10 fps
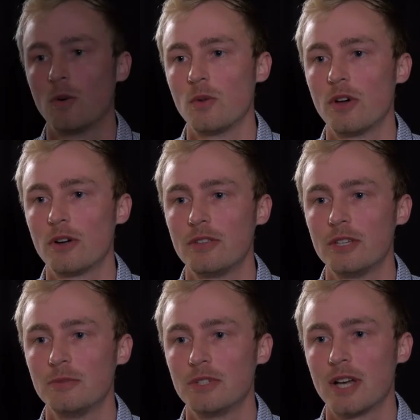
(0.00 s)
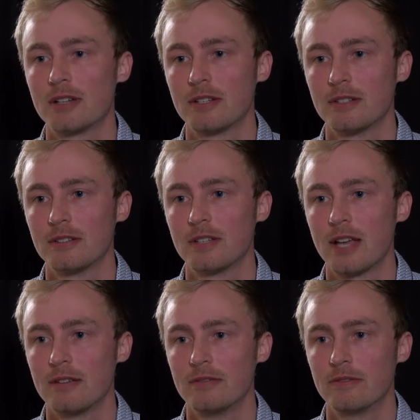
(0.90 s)
Although these mutations
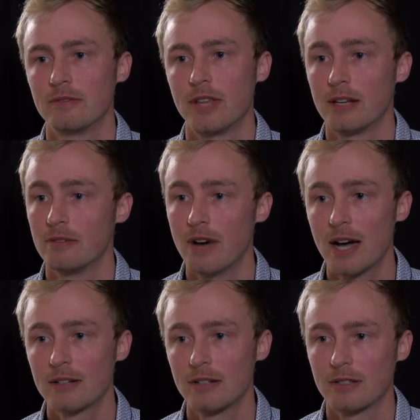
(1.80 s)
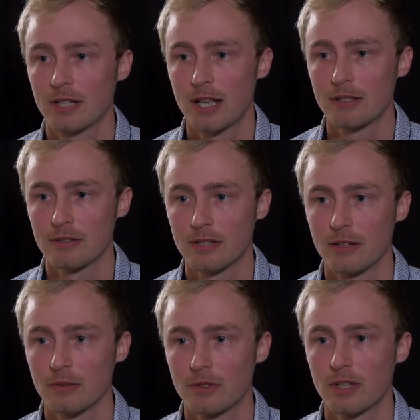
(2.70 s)
have that advantage to cancer
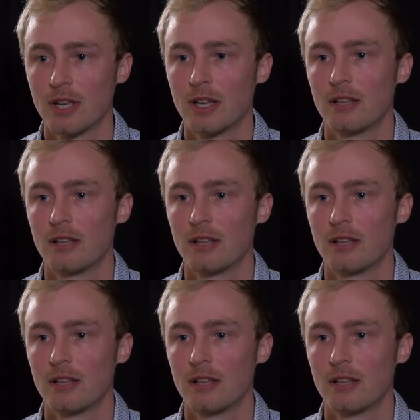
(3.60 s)
cells,